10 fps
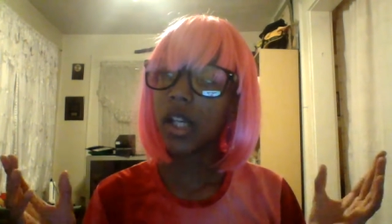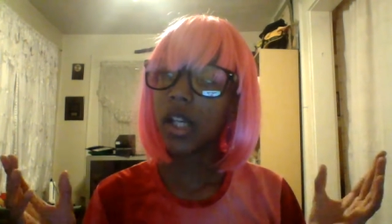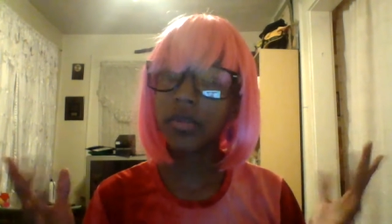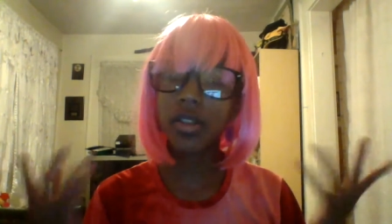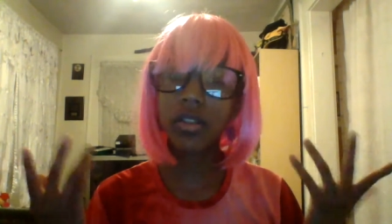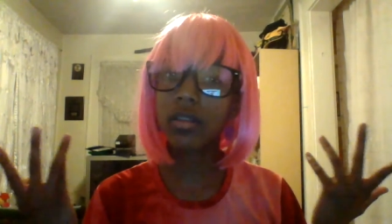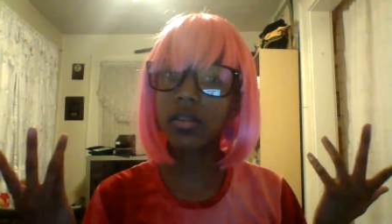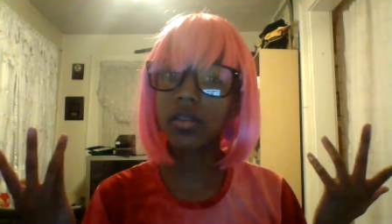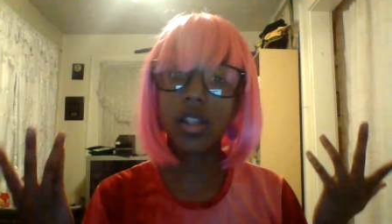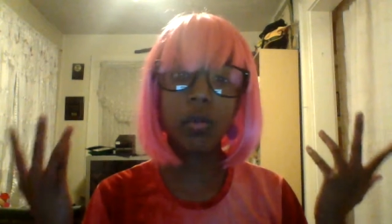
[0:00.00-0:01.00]
I'm sure
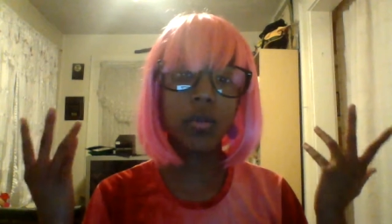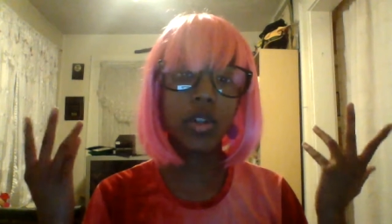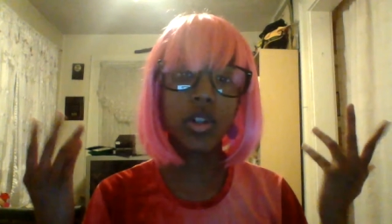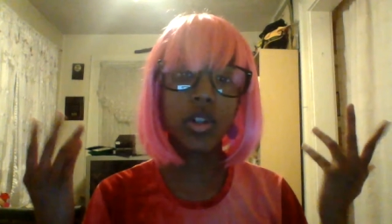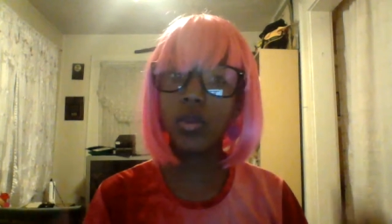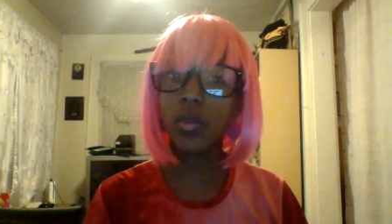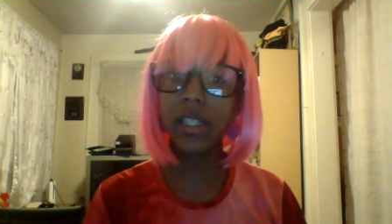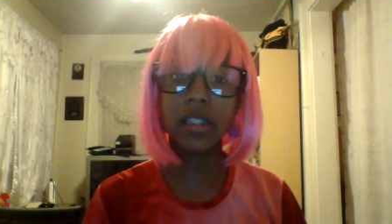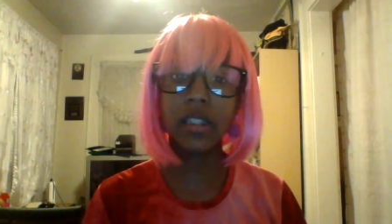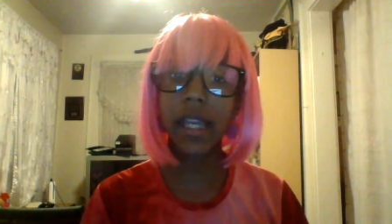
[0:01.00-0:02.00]
someone
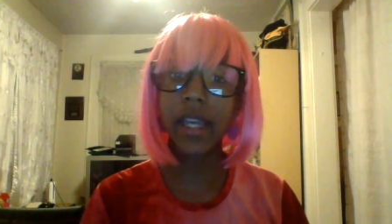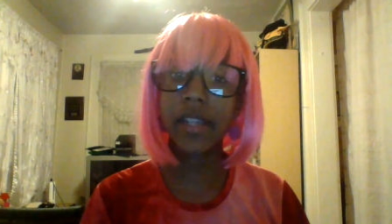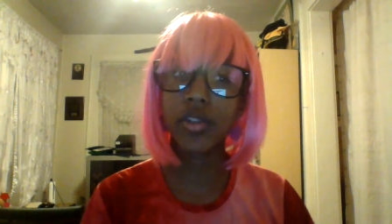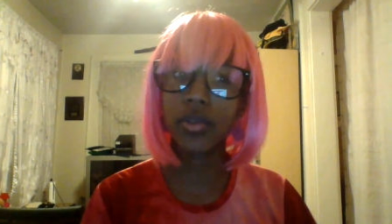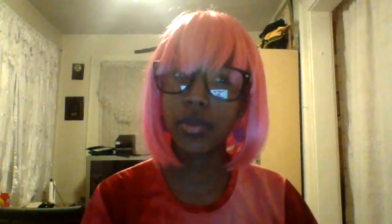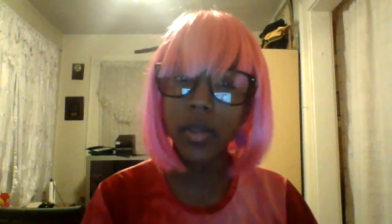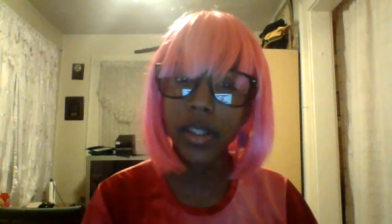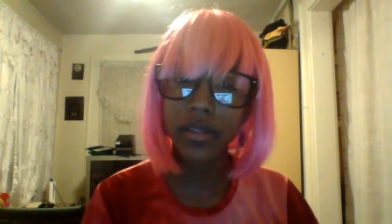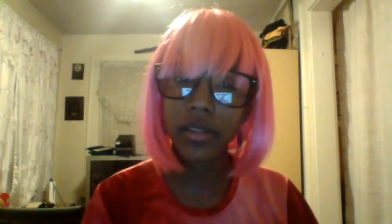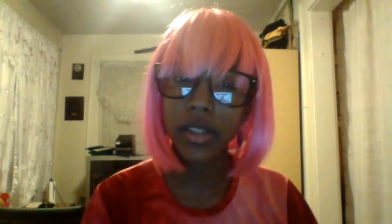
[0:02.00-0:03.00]
always adds their
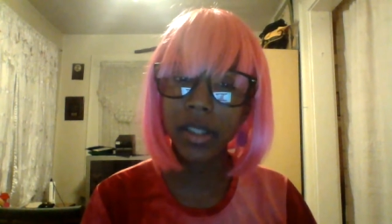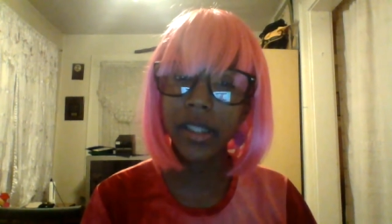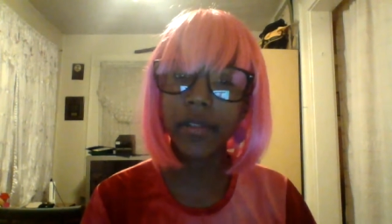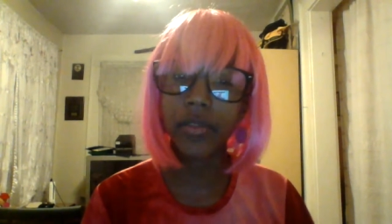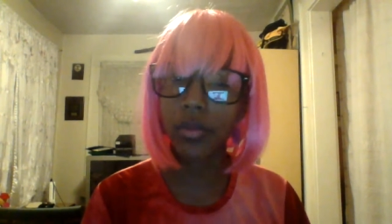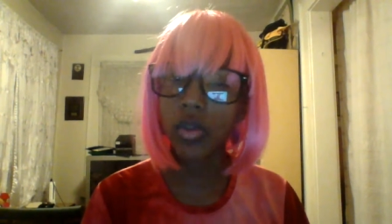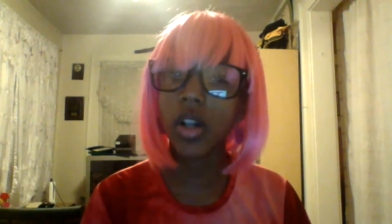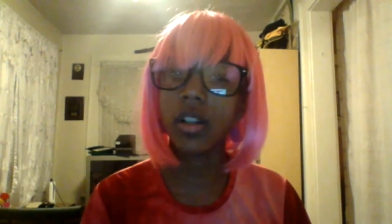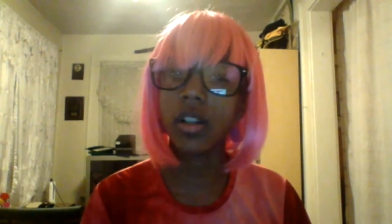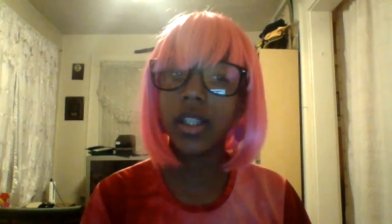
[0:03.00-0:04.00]
twist. I mean, after
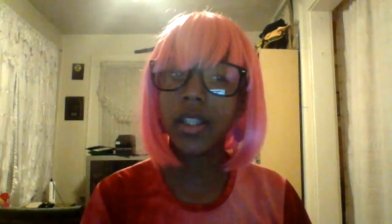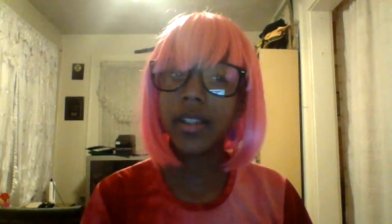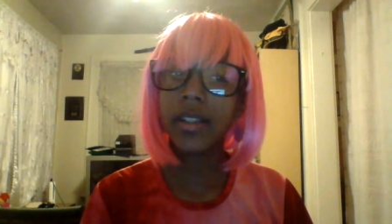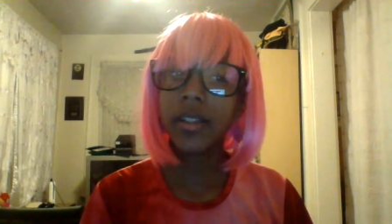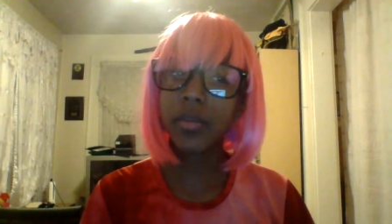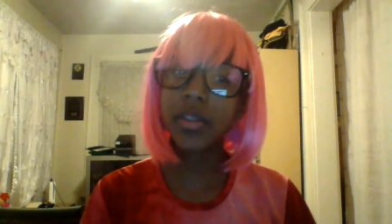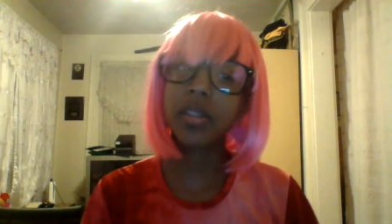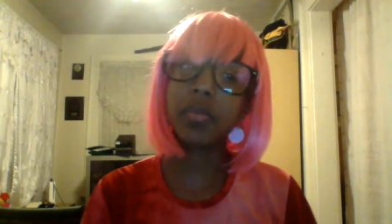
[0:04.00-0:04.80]
all, what's the